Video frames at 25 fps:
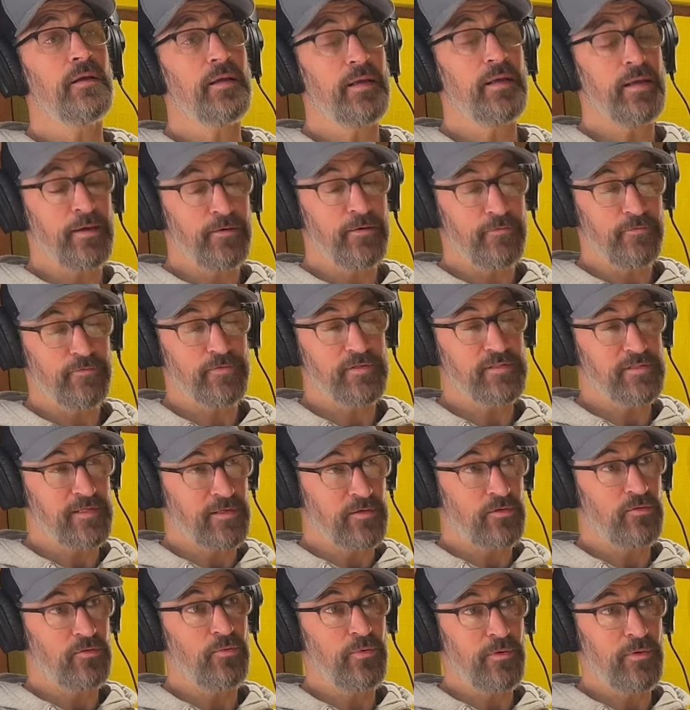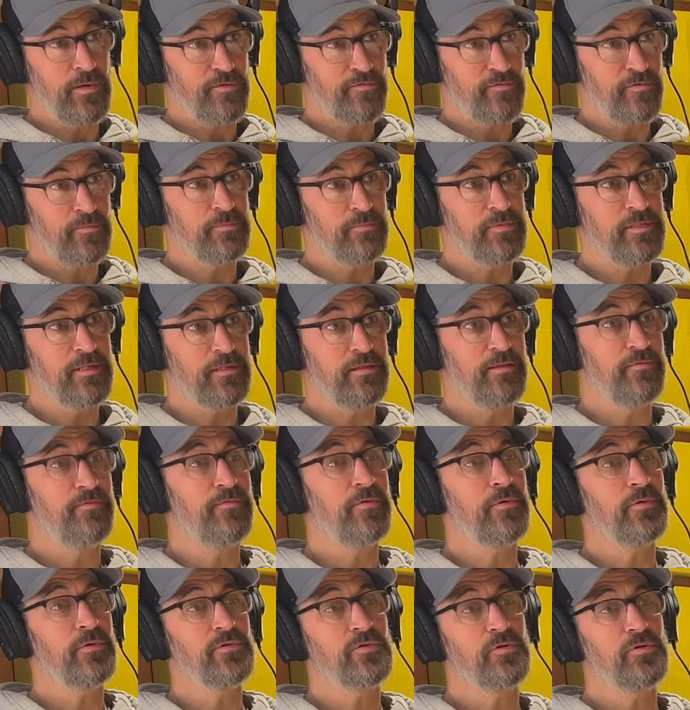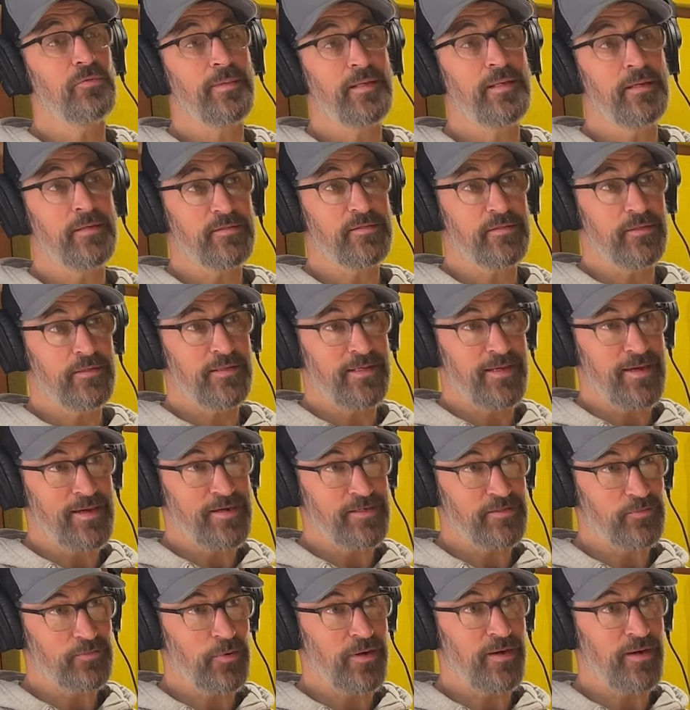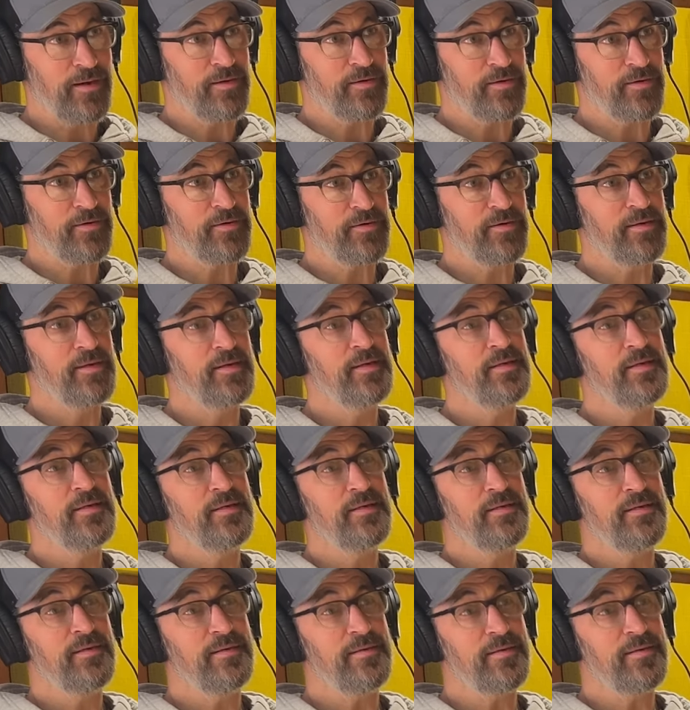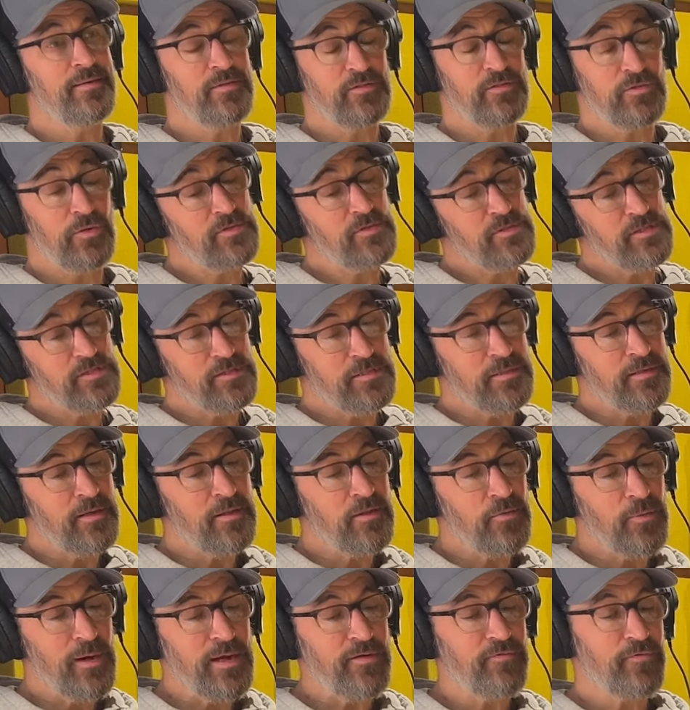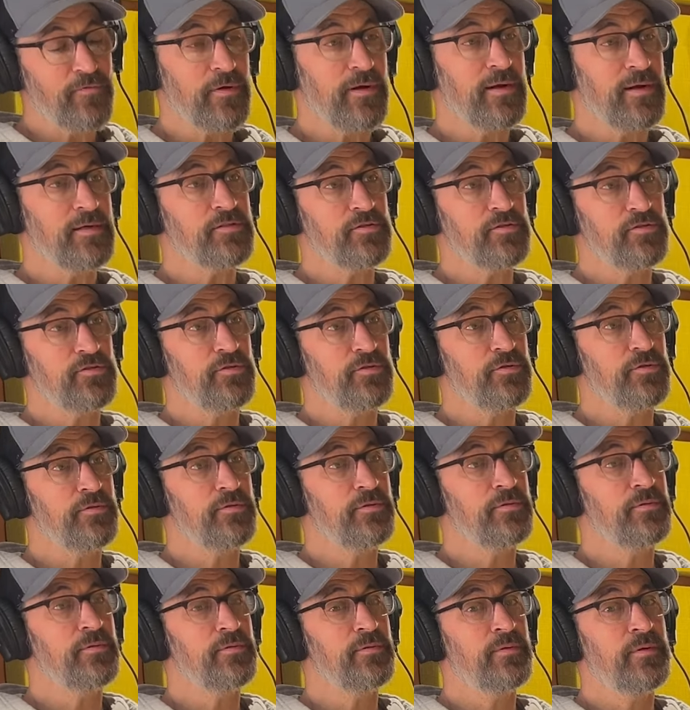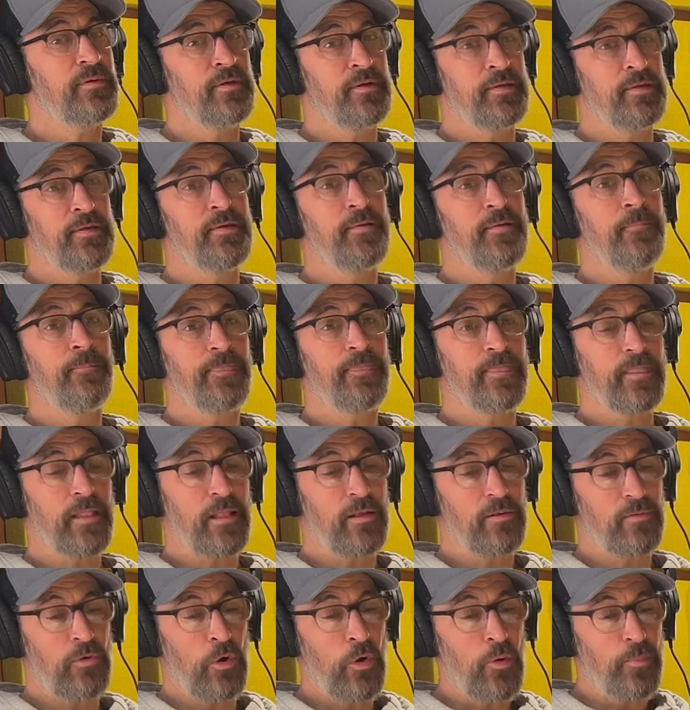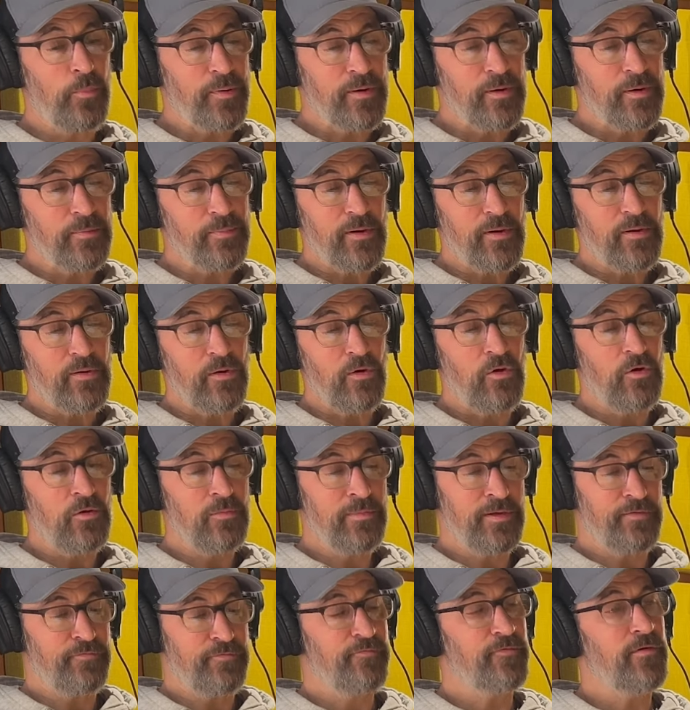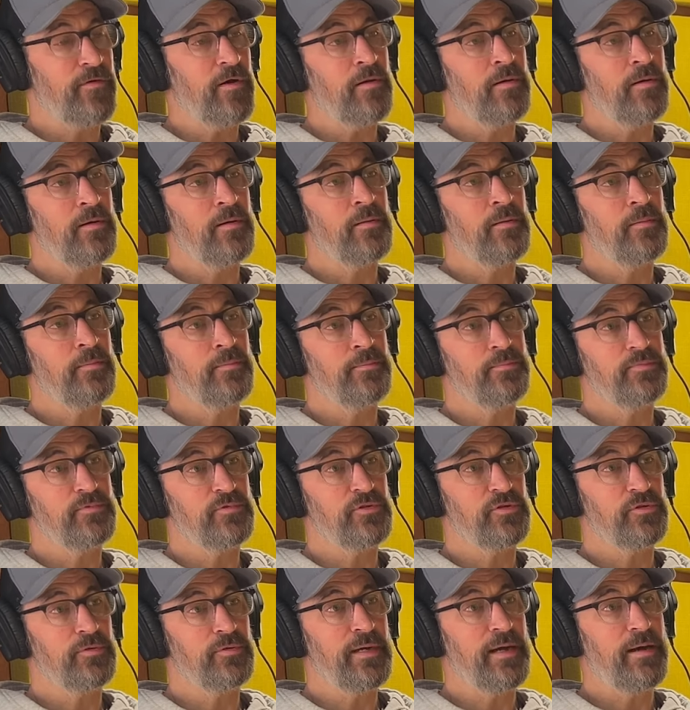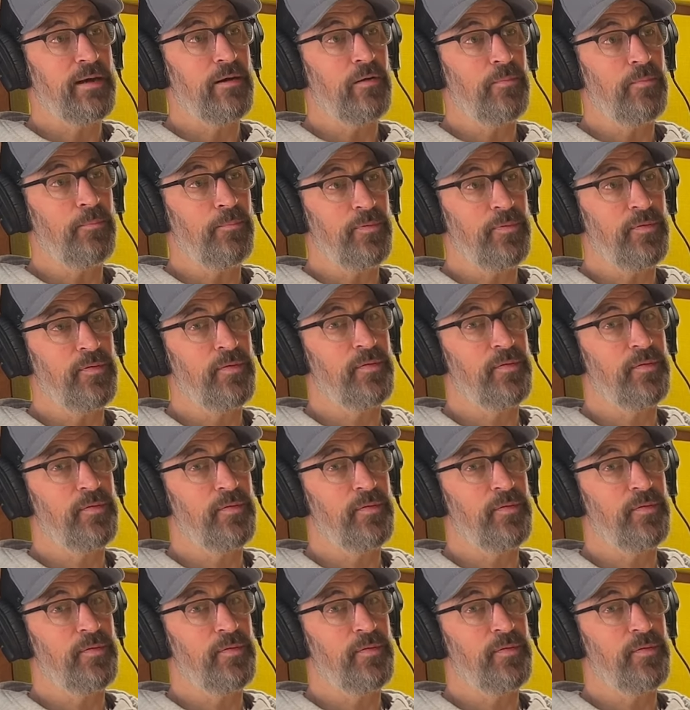every single one of them did the full two minutes in the ice water uh, so it's just another way for us to open up our home and farm to help